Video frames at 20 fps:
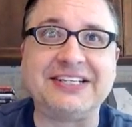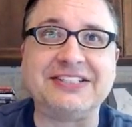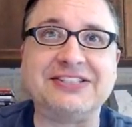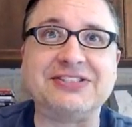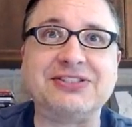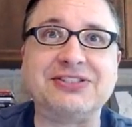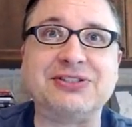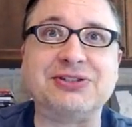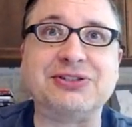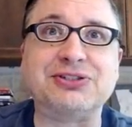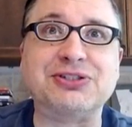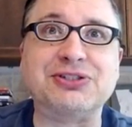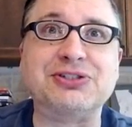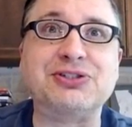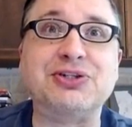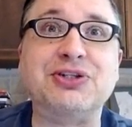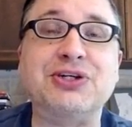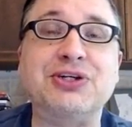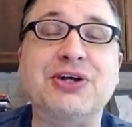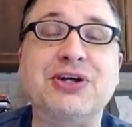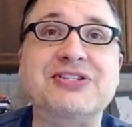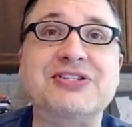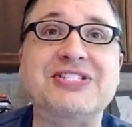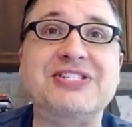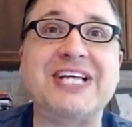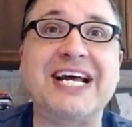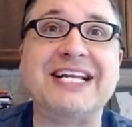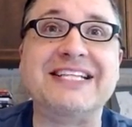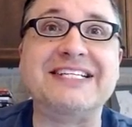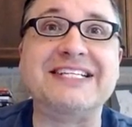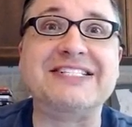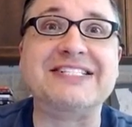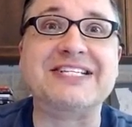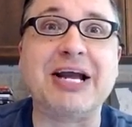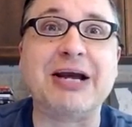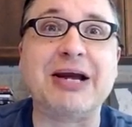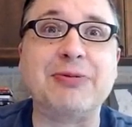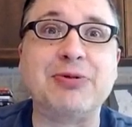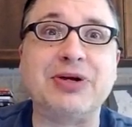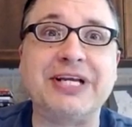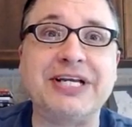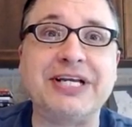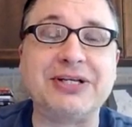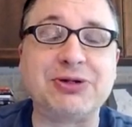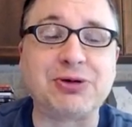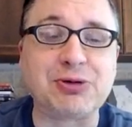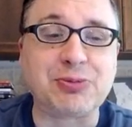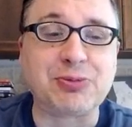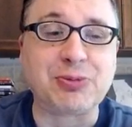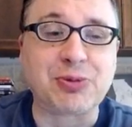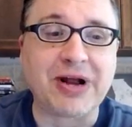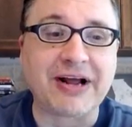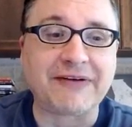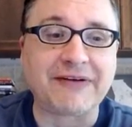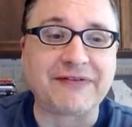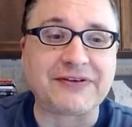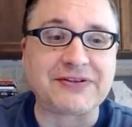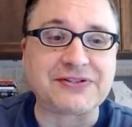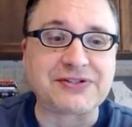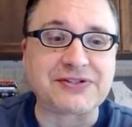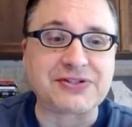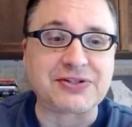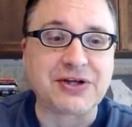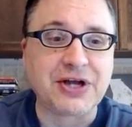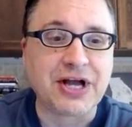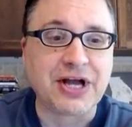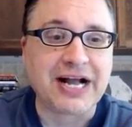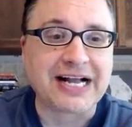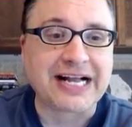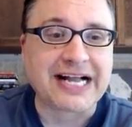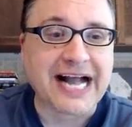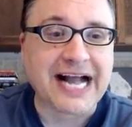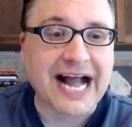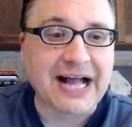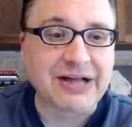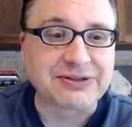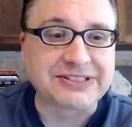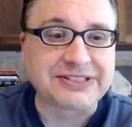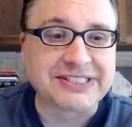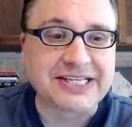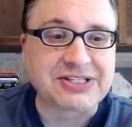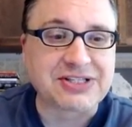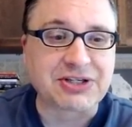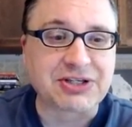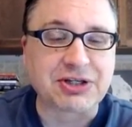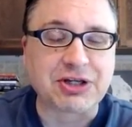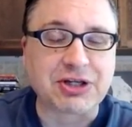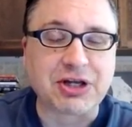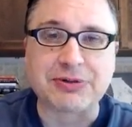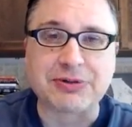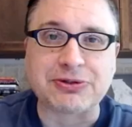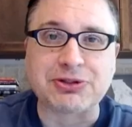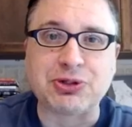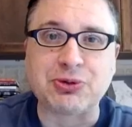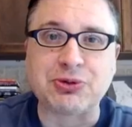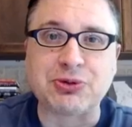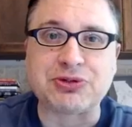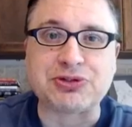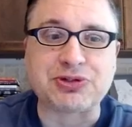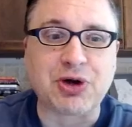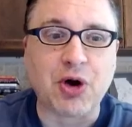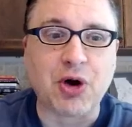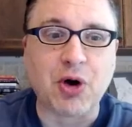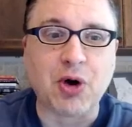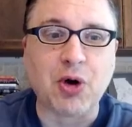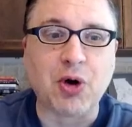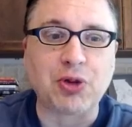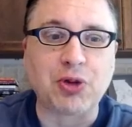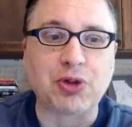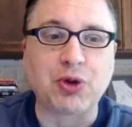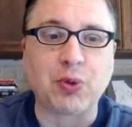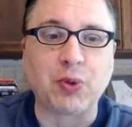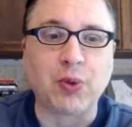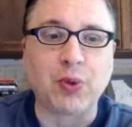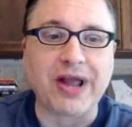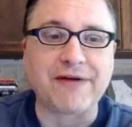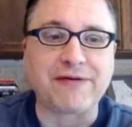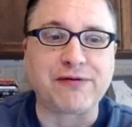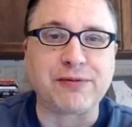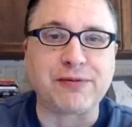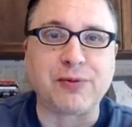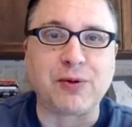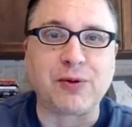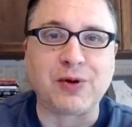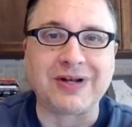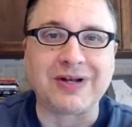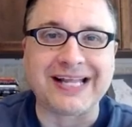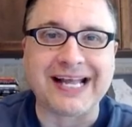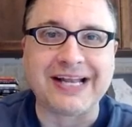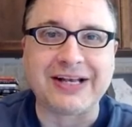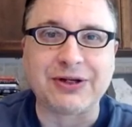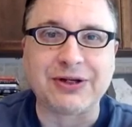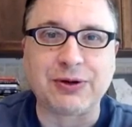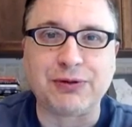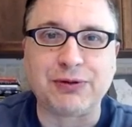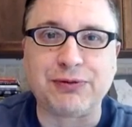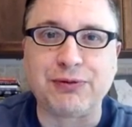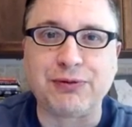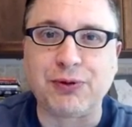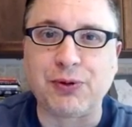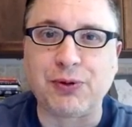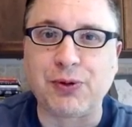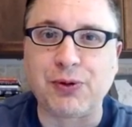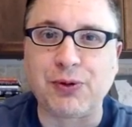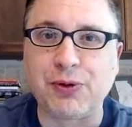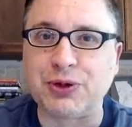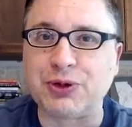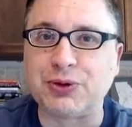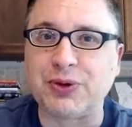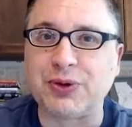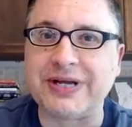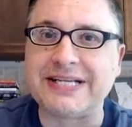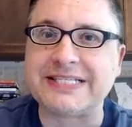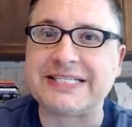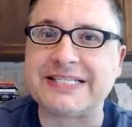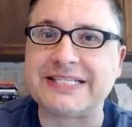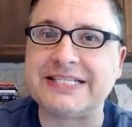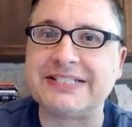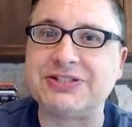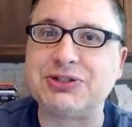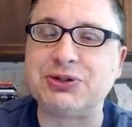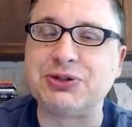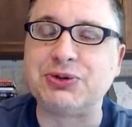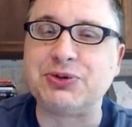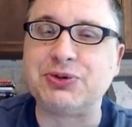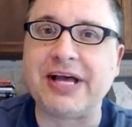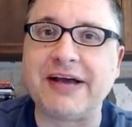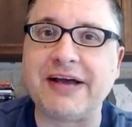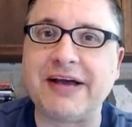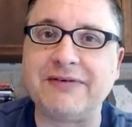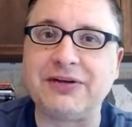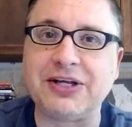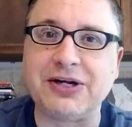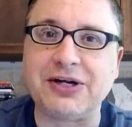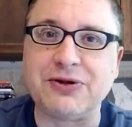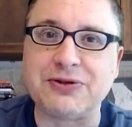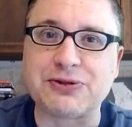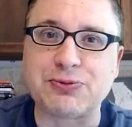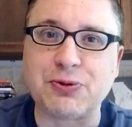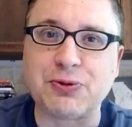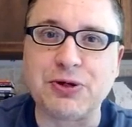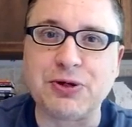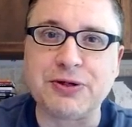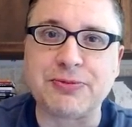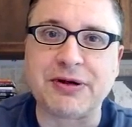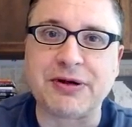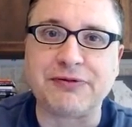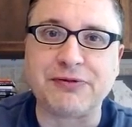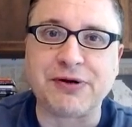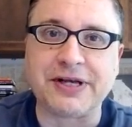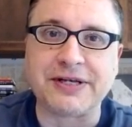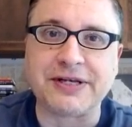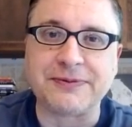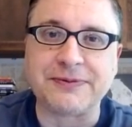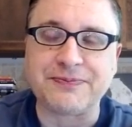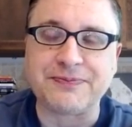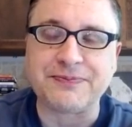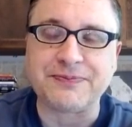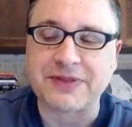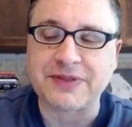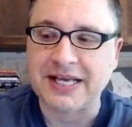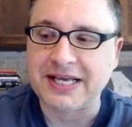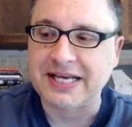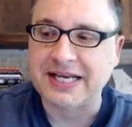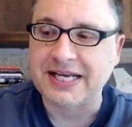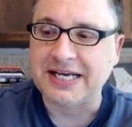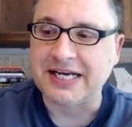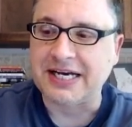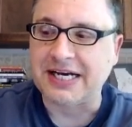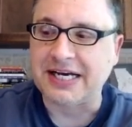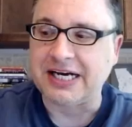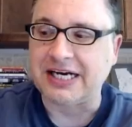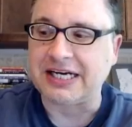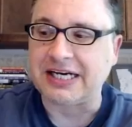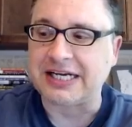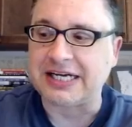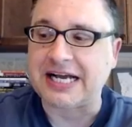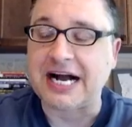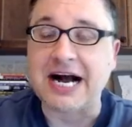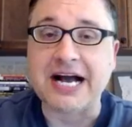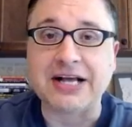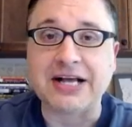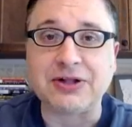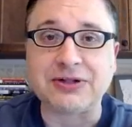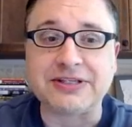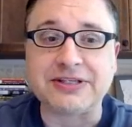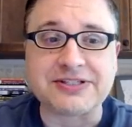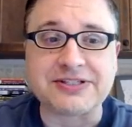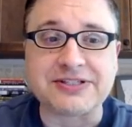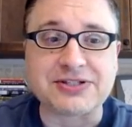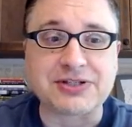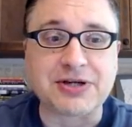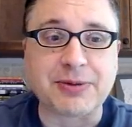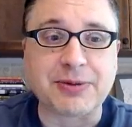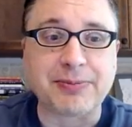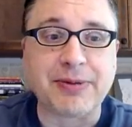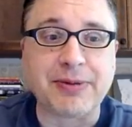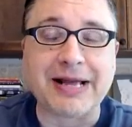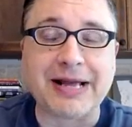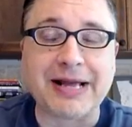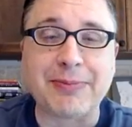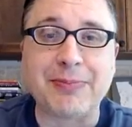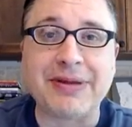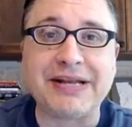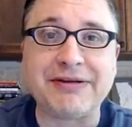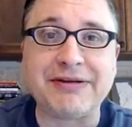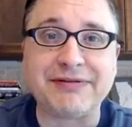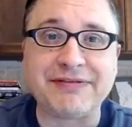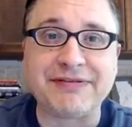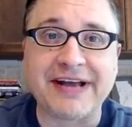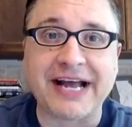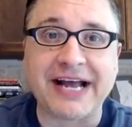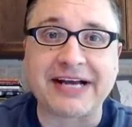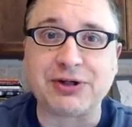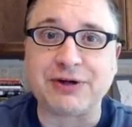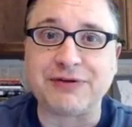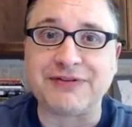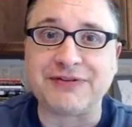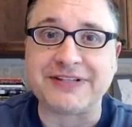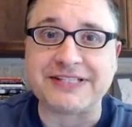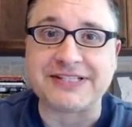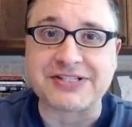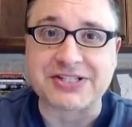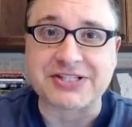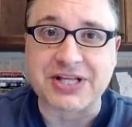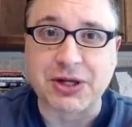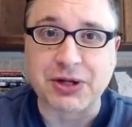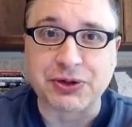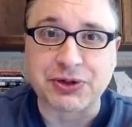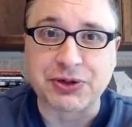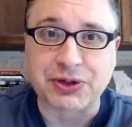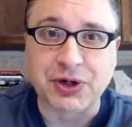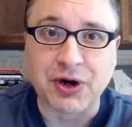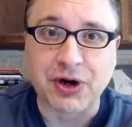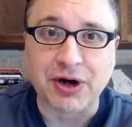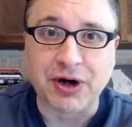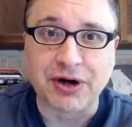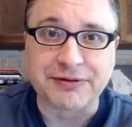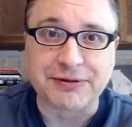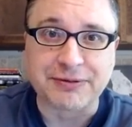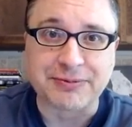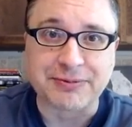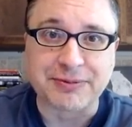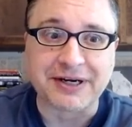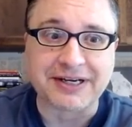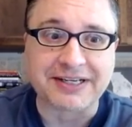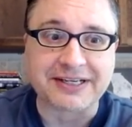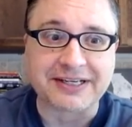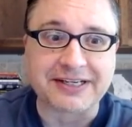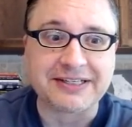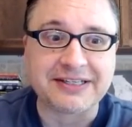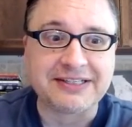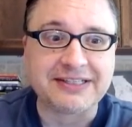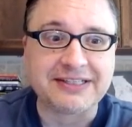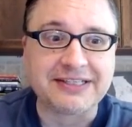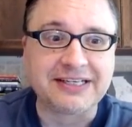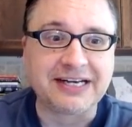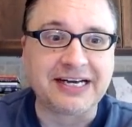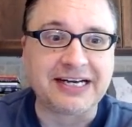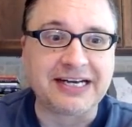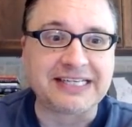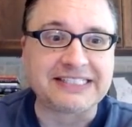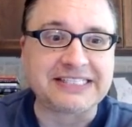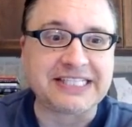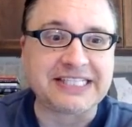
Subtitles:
So she's on the other side of this camera eating her breakfast. Kyle Dixon coming to us all the way from Orlando, Florida. Great to have you here this morning, my friend. Kyle is my benefactor of the Zelda coffee mug.